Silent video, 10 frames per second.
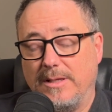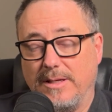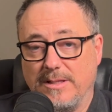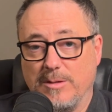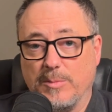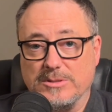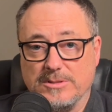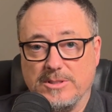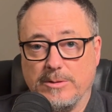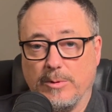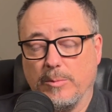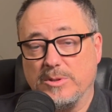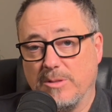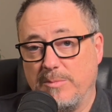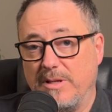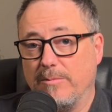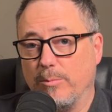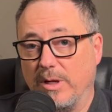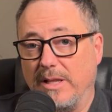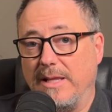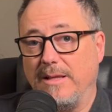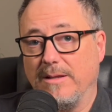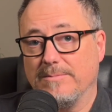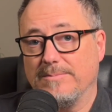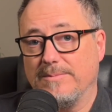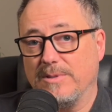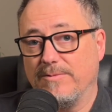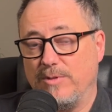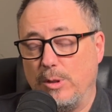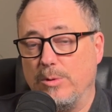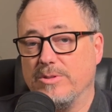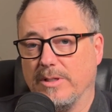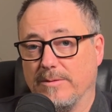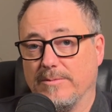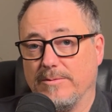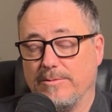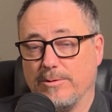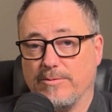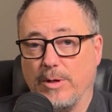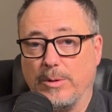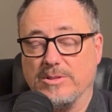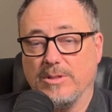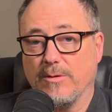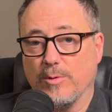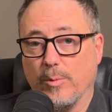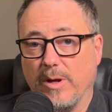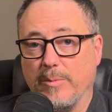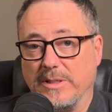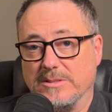in the emergency room, which can be really confusing for folks and overwhelming.